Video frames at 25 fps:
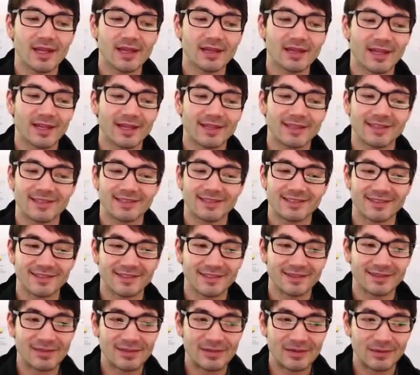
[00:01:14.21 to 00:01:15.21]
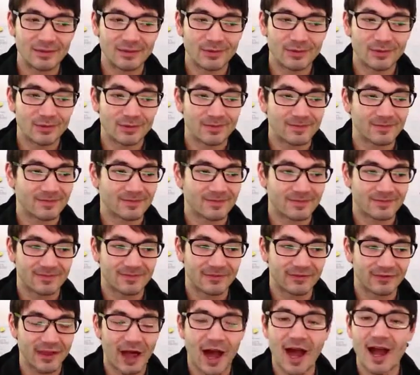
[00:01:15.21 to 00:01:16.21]
Like, you
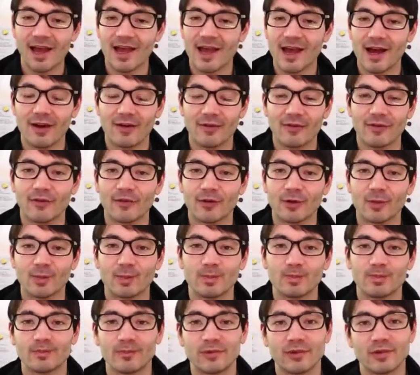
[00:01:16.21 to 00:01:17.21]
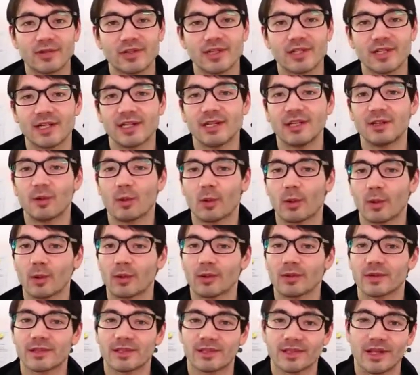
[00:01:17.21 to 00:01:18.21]
fly out from your city
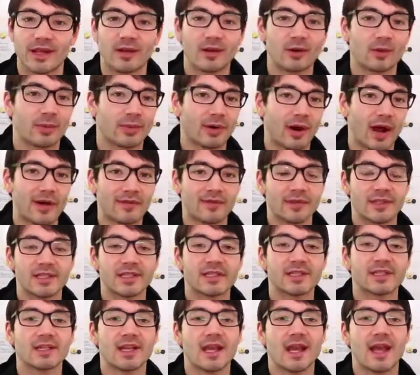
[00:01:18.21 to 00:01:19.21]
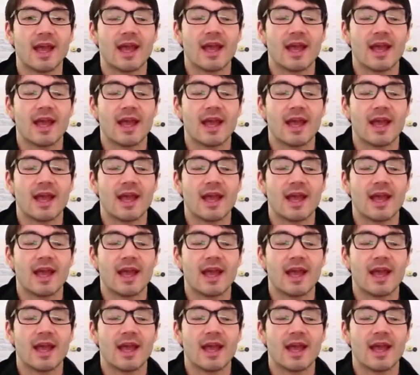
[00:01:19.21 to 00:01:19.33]
or state or province,